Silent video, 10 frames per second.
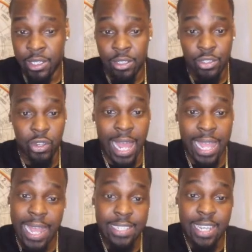So like
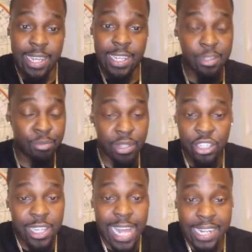I said, it's
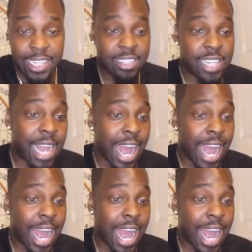a lot of things y'all